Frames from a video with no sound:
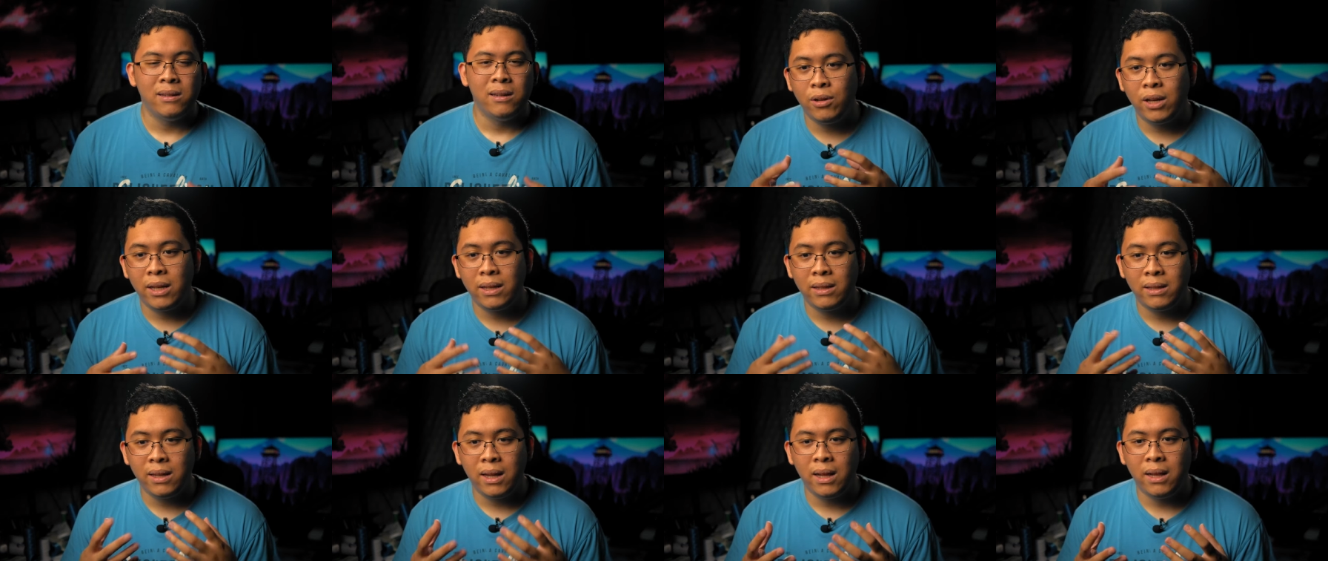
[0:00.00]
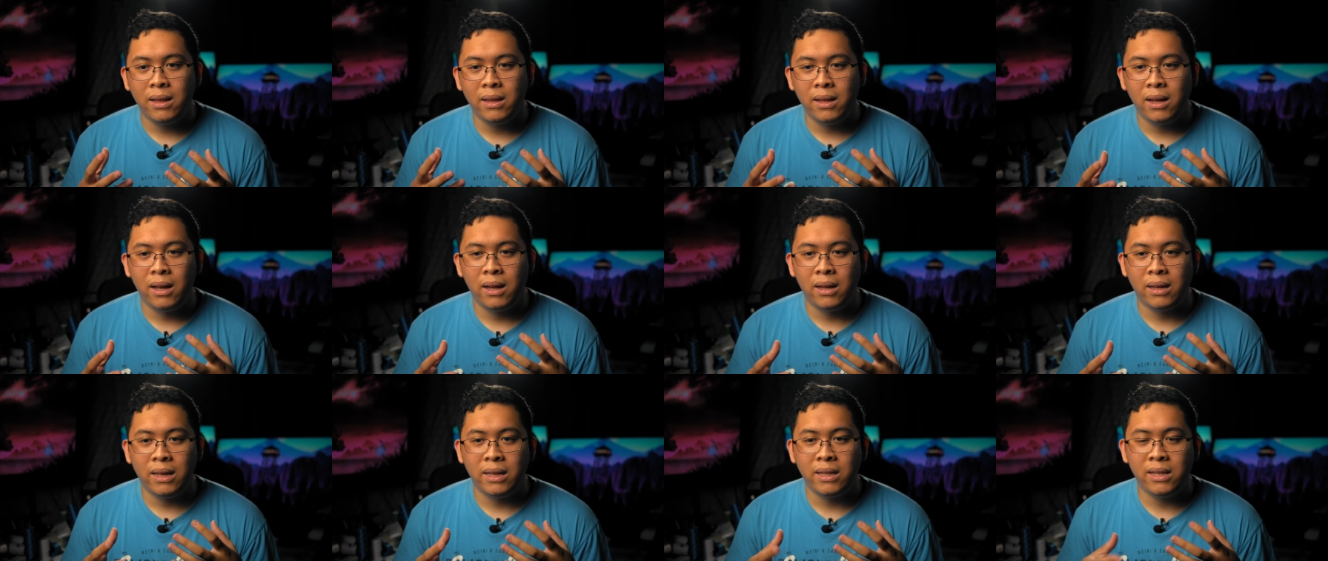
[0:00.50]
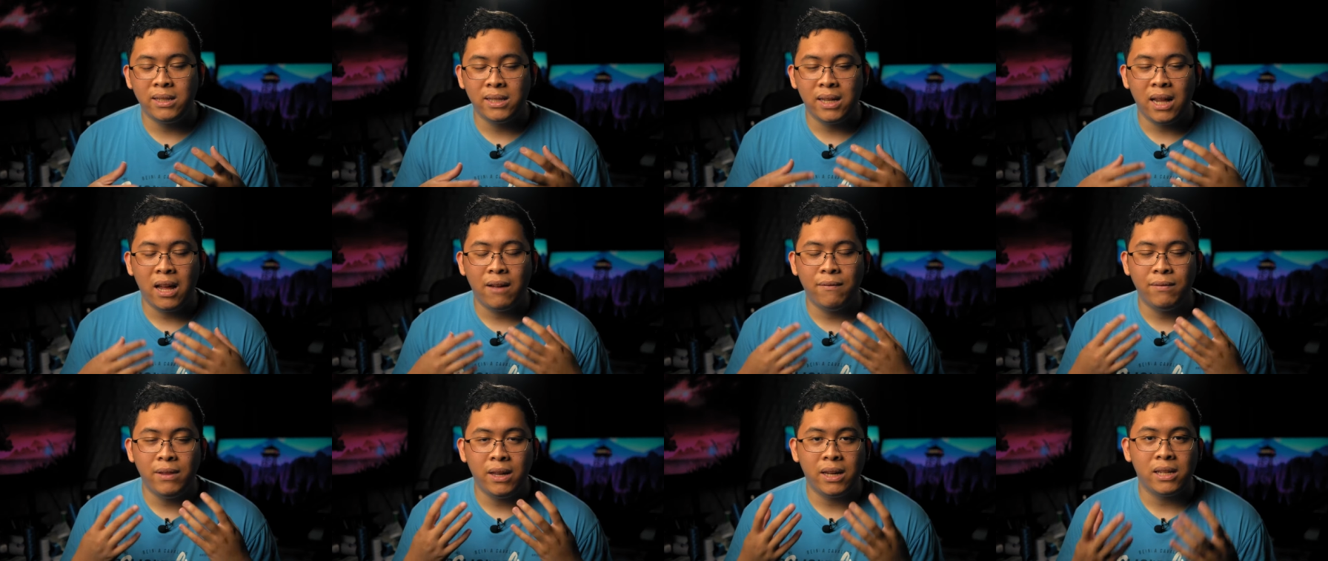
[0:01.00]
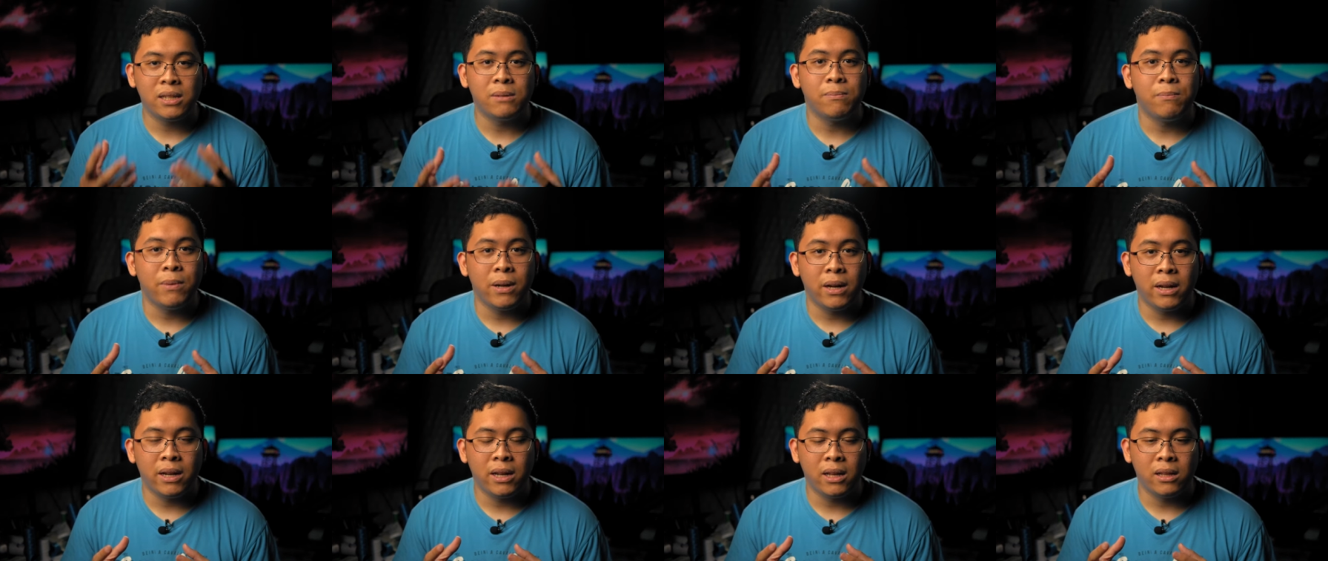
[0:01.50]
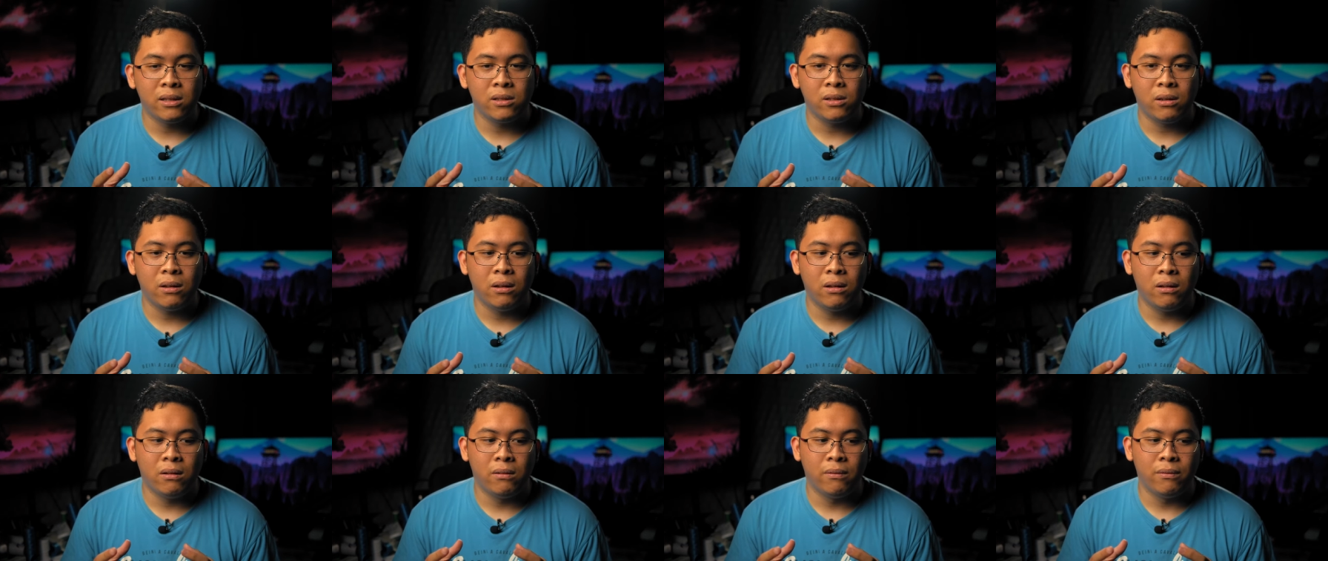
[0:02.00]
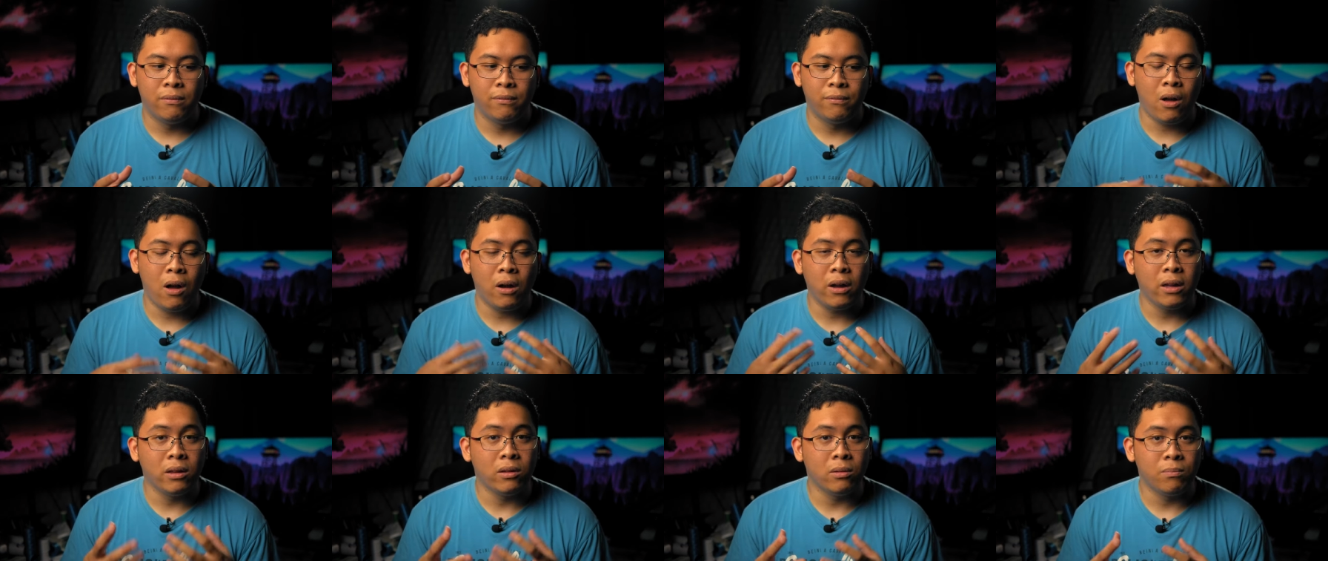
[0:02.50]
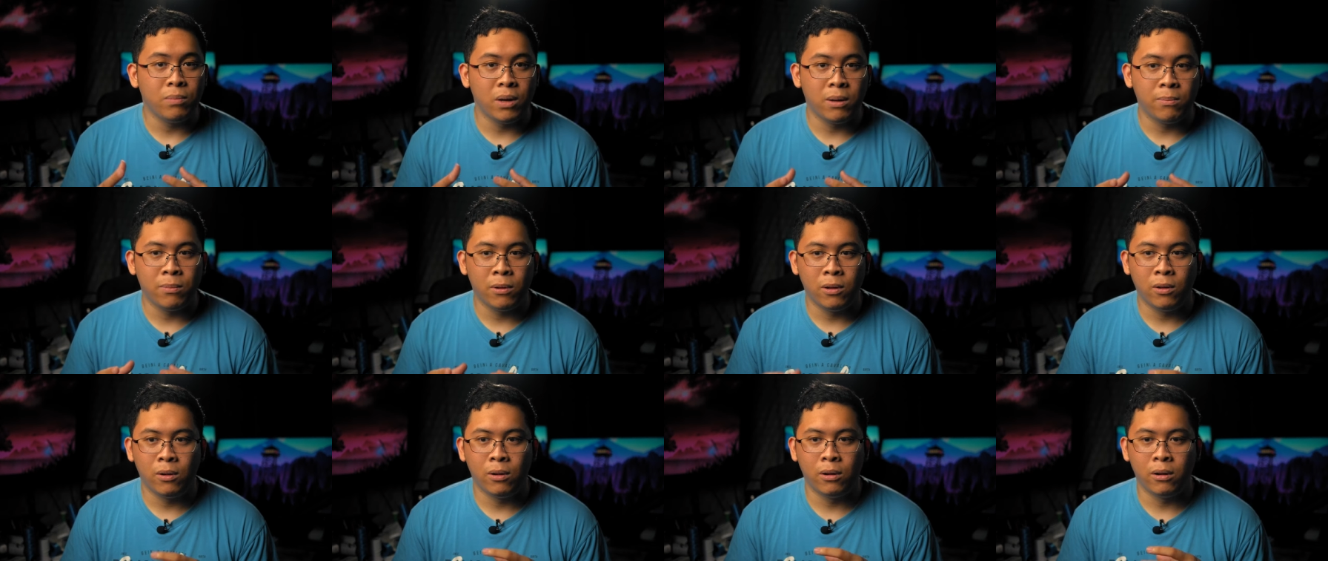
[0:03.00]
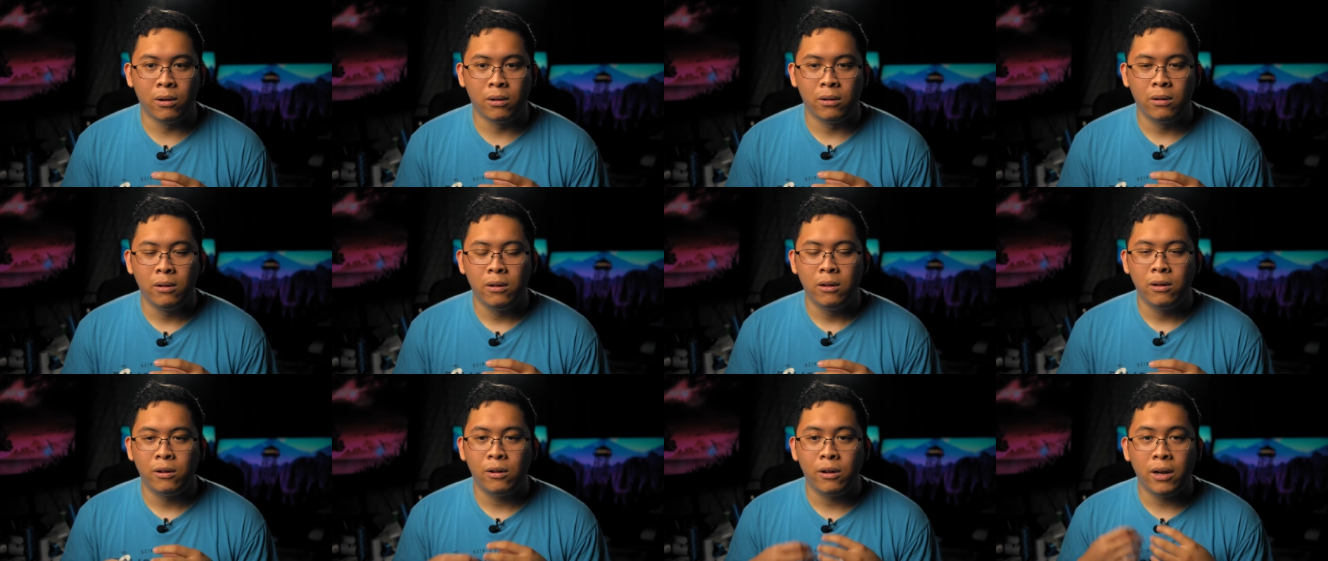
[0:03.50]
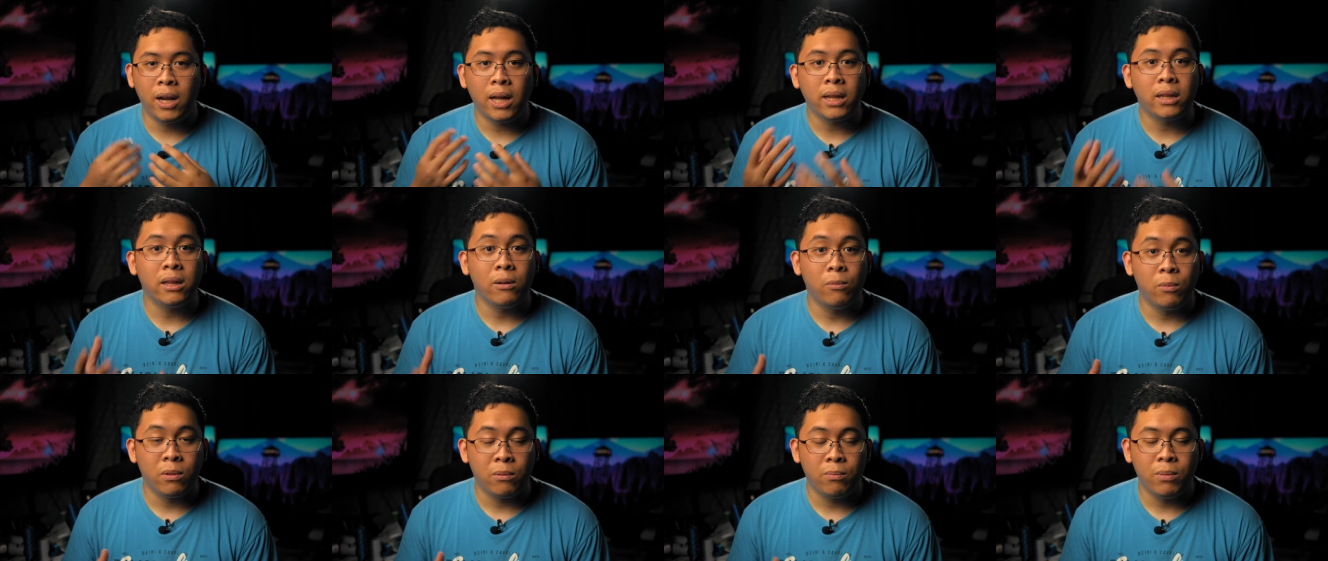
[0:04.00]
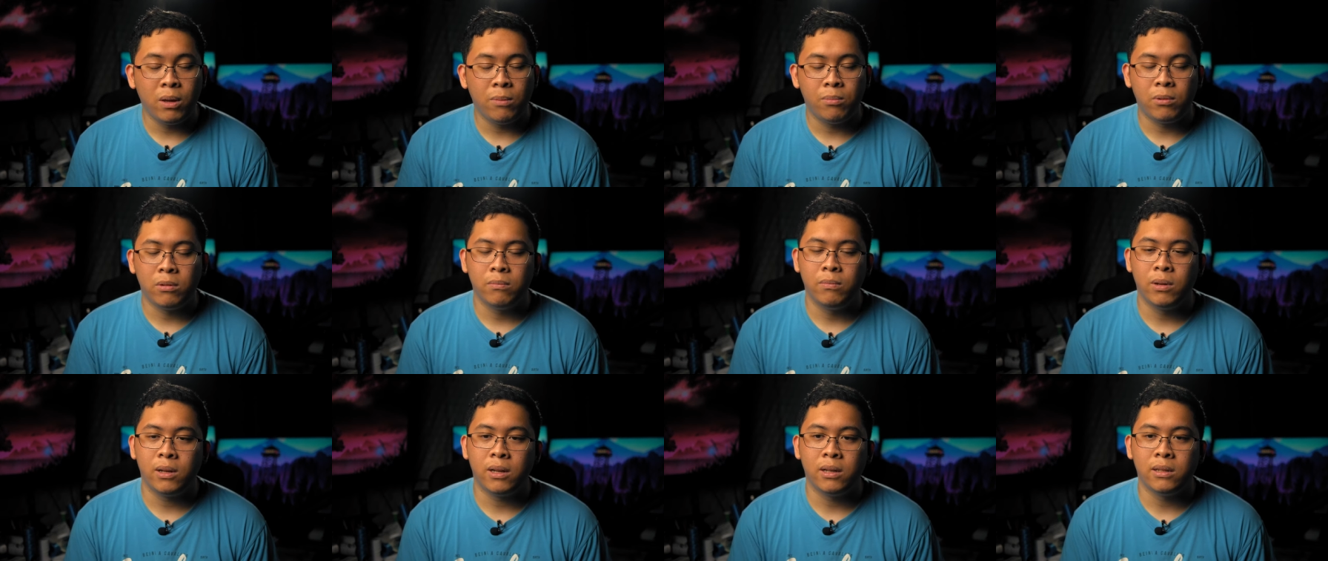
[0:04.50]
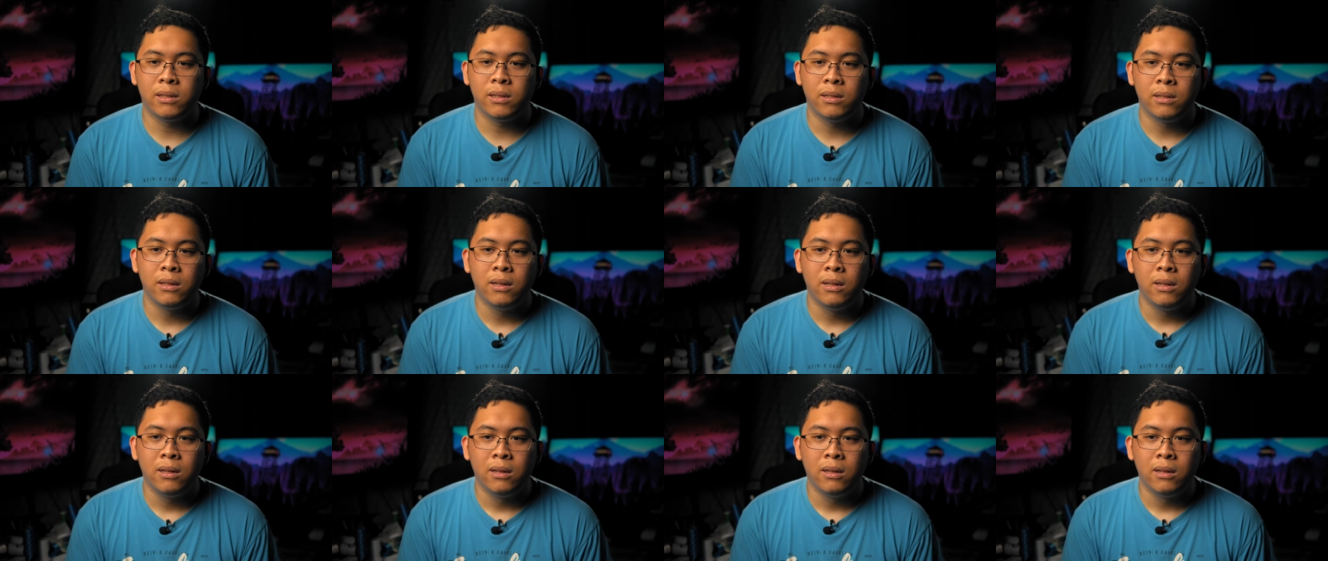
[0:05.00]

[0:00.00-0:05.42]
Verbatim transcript: You can tell na he doesn't have the experience of talking to people or connecting with people because